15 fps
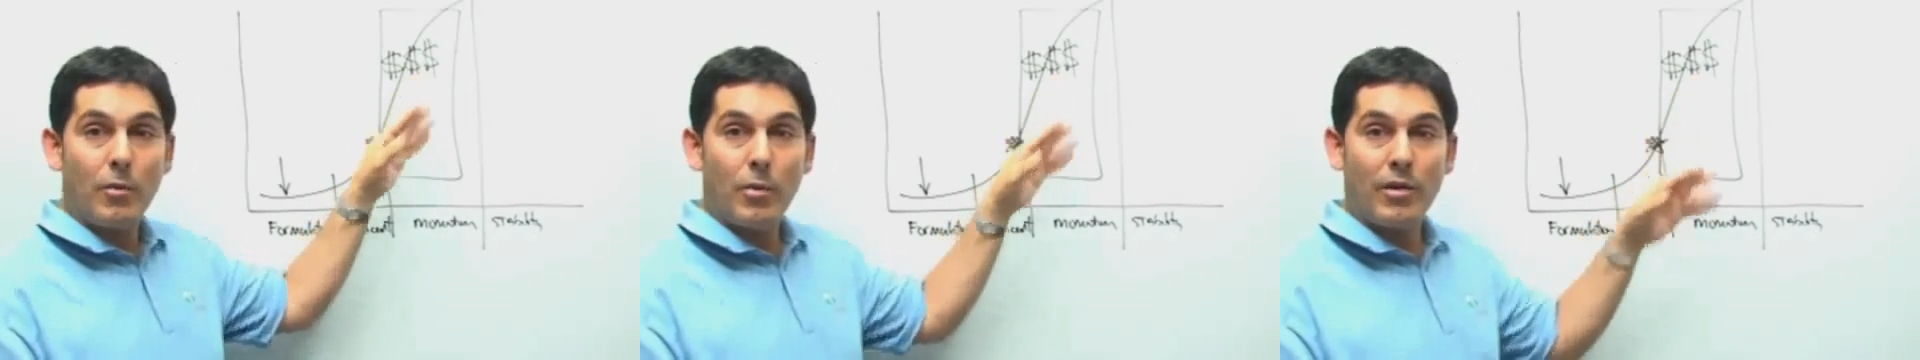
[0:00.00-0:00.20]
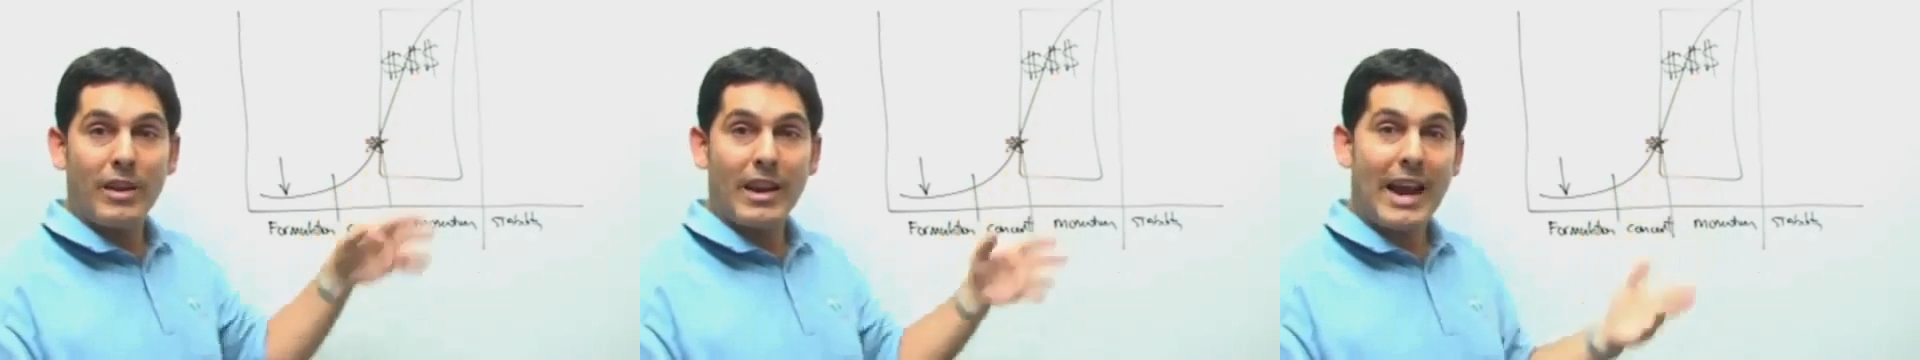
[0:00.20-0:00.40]

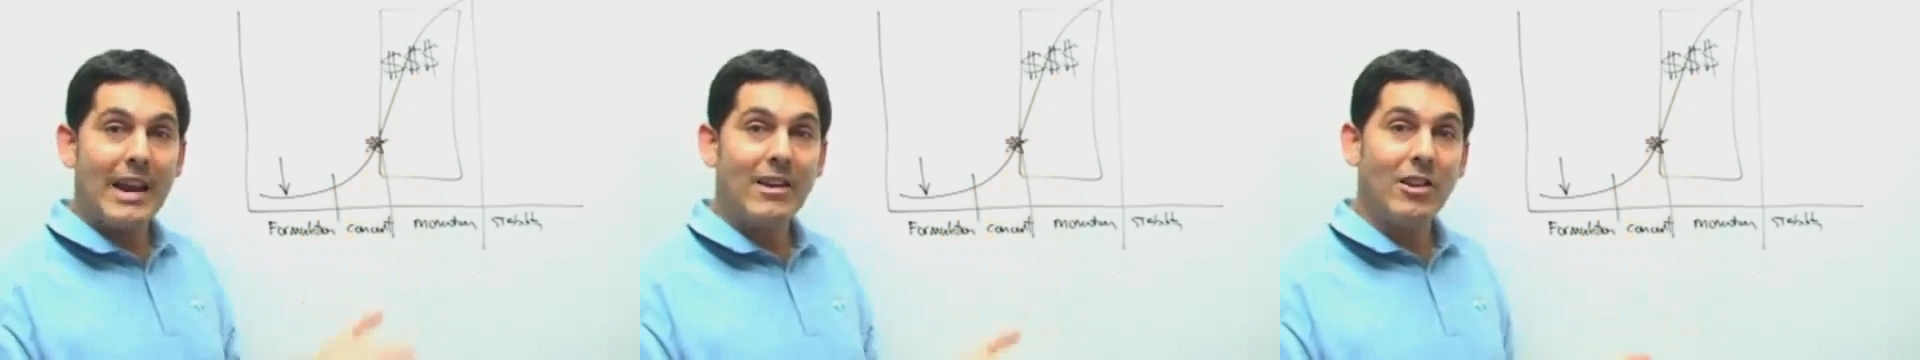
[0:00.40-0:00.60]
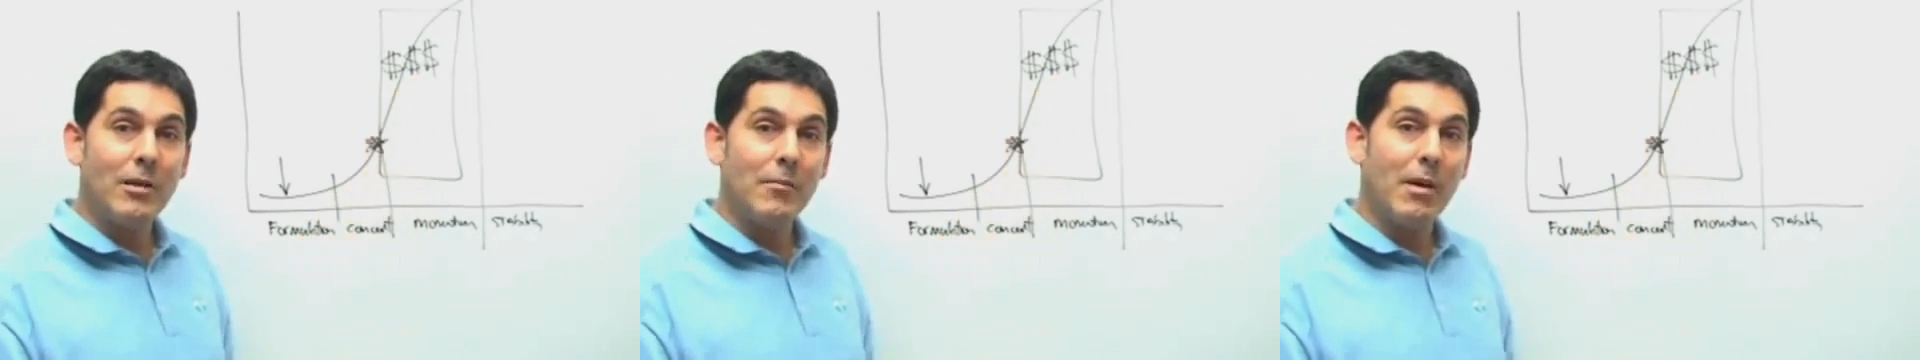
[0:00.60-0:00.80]
within
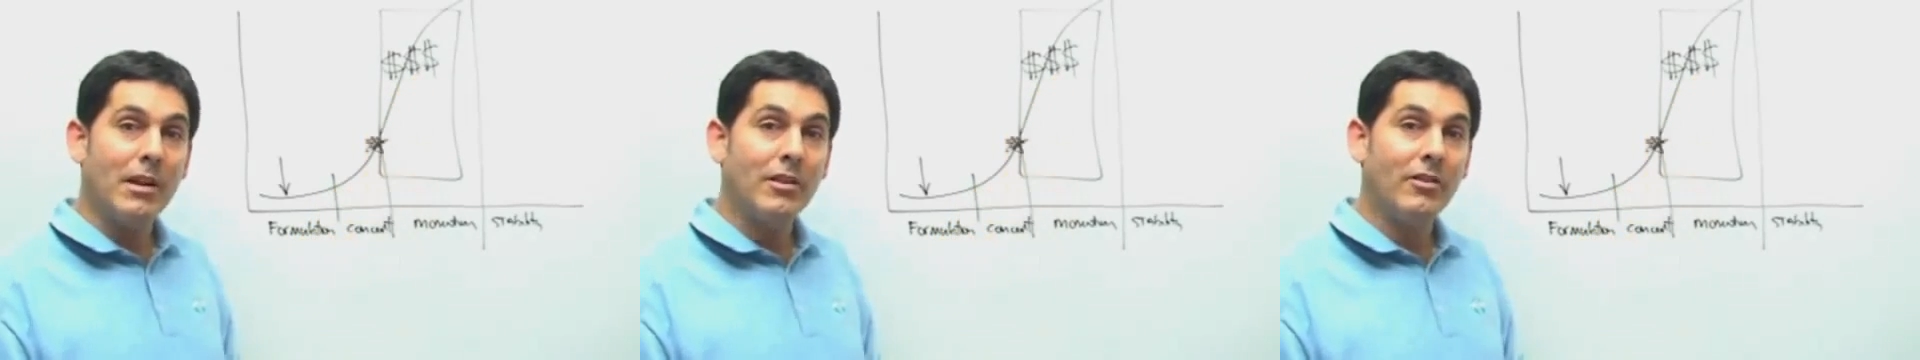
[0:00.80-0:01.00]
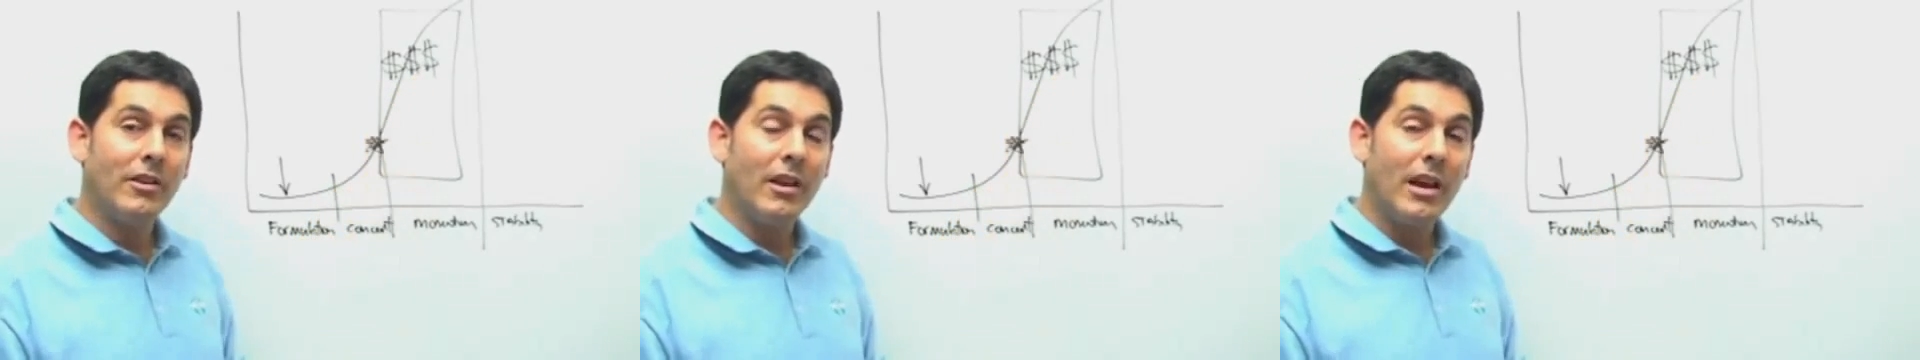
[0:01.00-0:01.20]
18
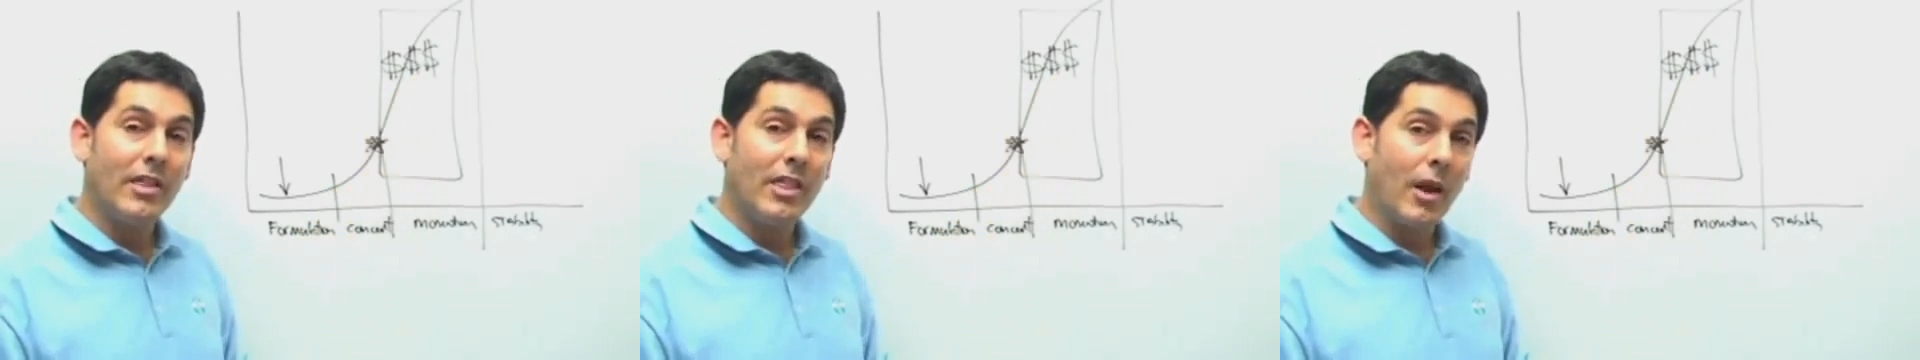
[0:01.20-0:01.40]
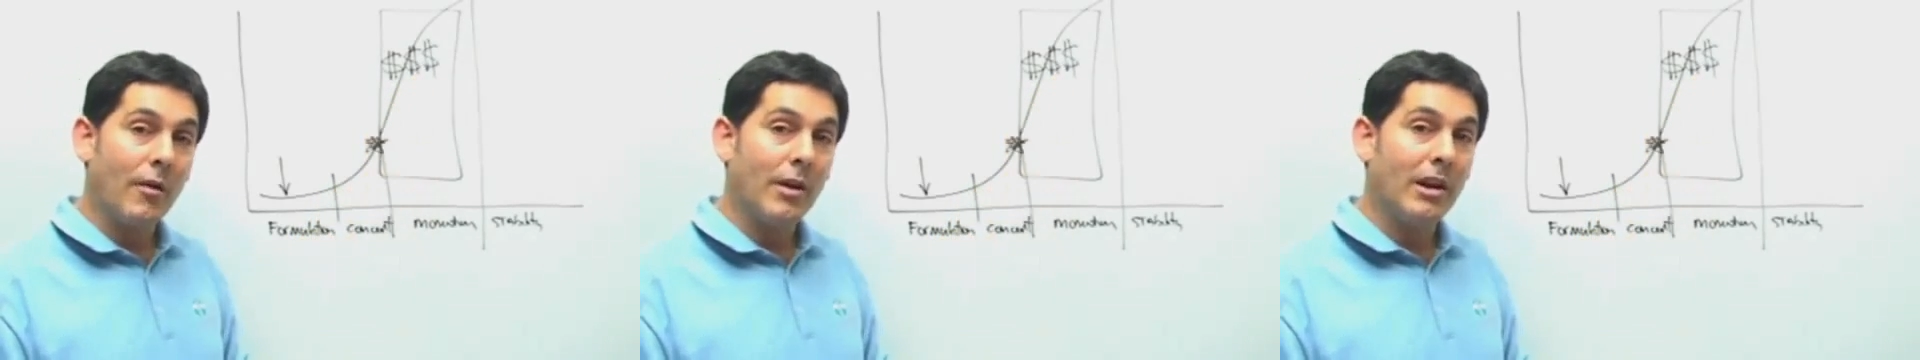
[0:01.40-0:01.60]
months,
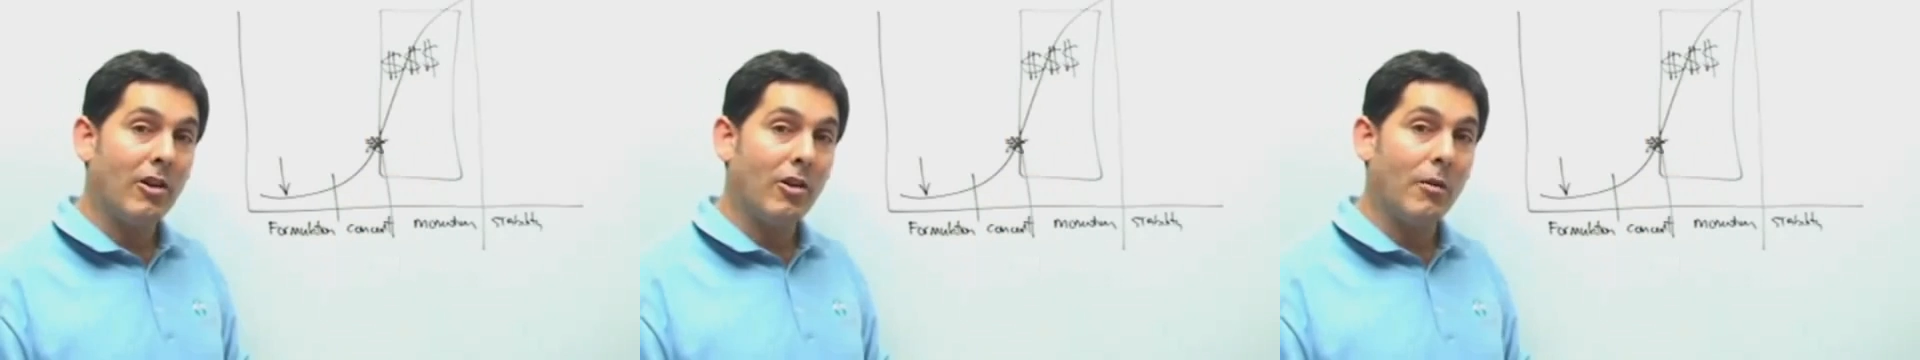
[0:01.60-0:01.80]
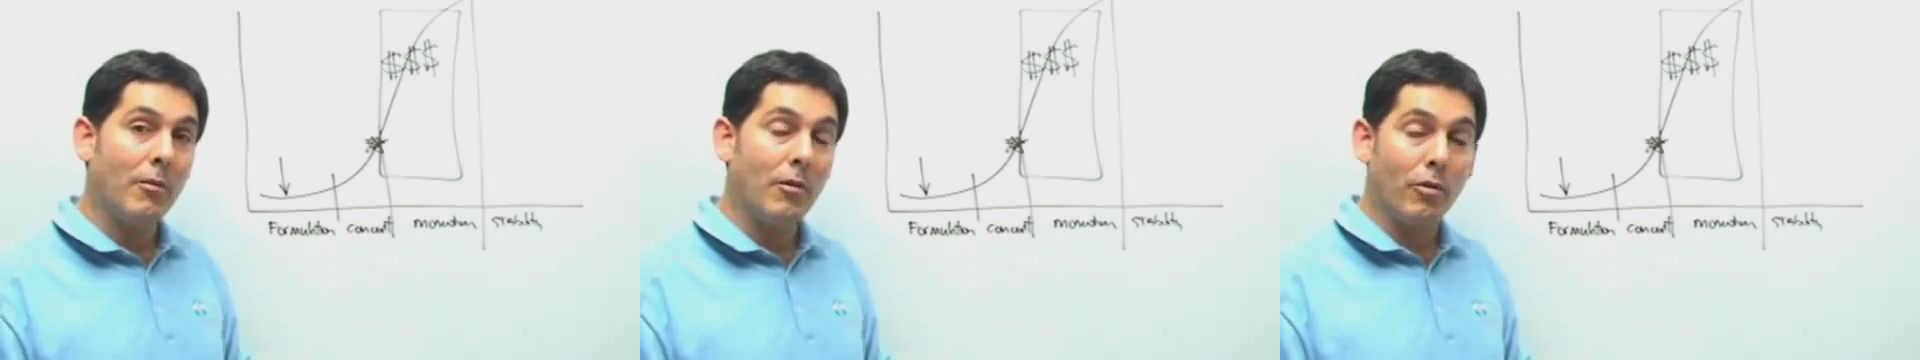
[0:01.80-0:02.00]
their
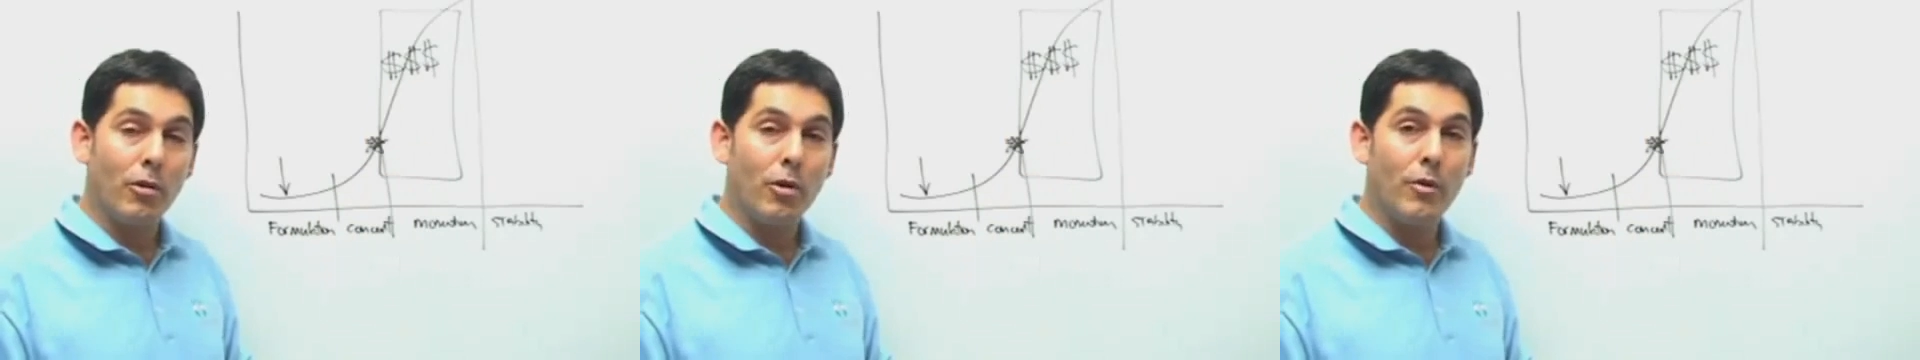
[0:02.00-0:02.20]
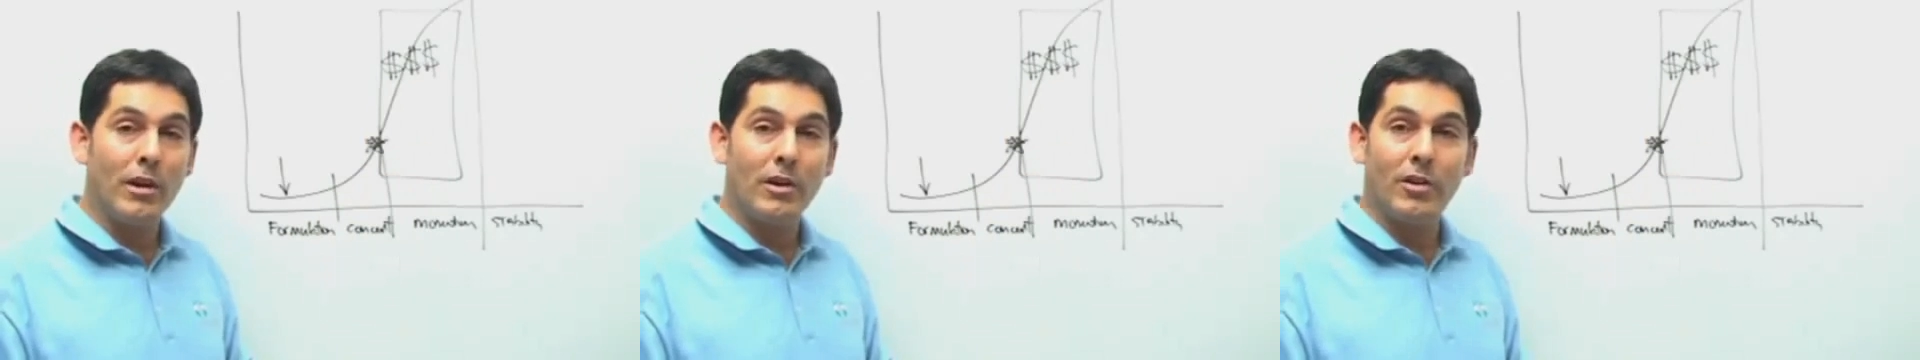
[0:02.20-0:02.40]
income
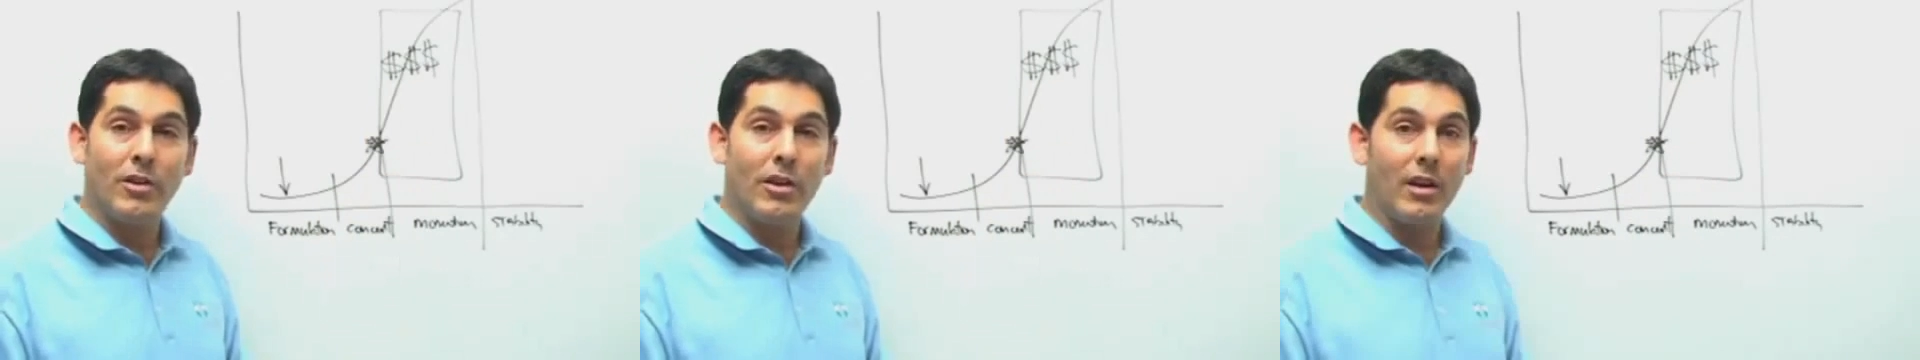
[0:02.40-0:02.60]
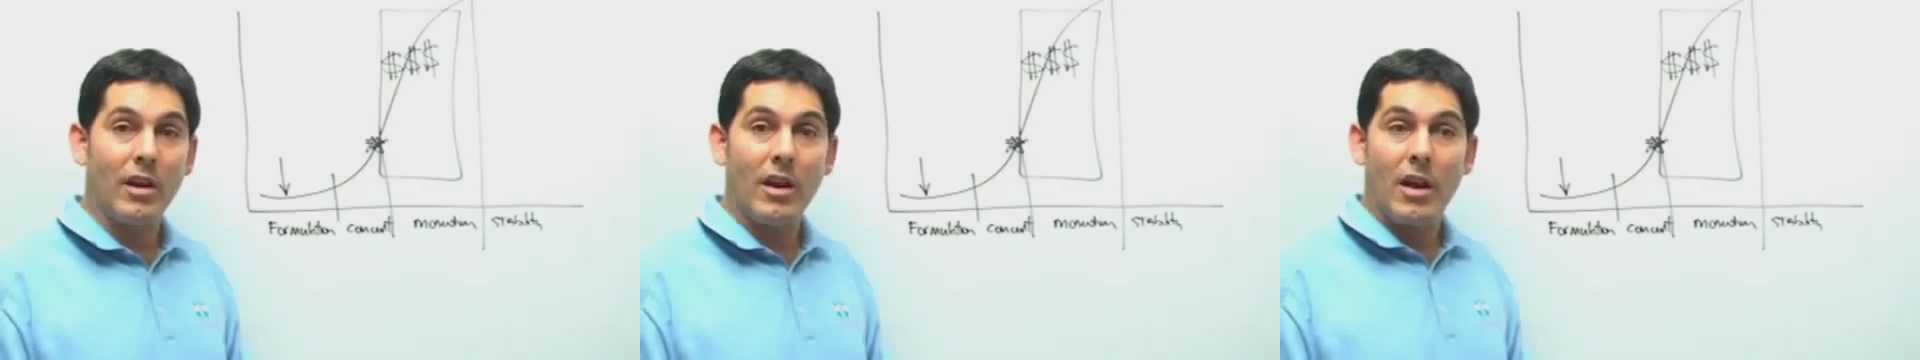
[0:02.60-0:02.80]
grew into
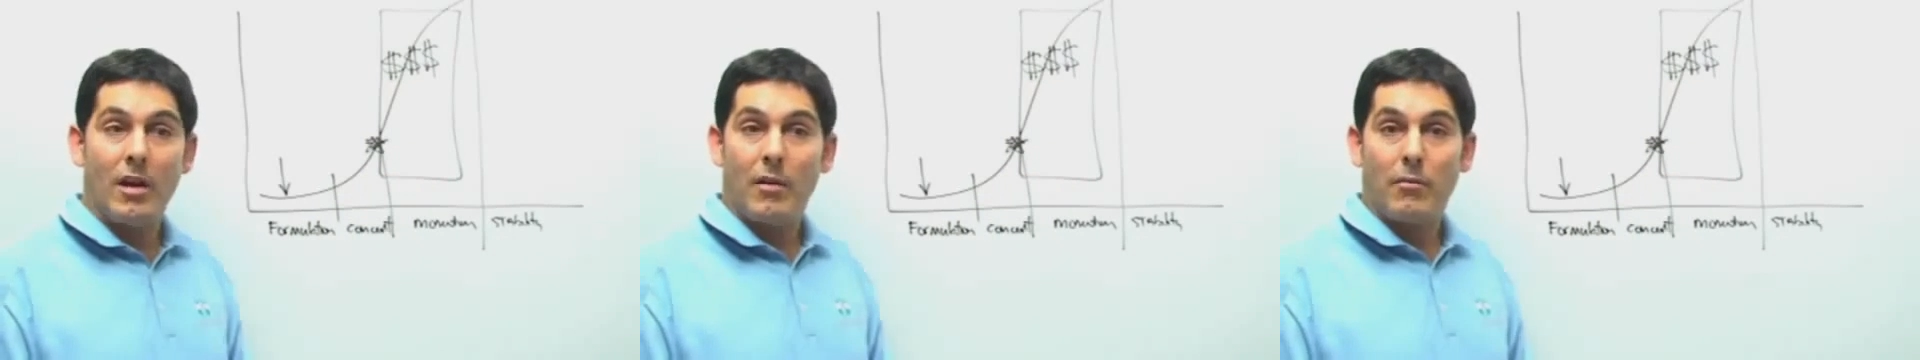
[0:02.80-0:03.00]
the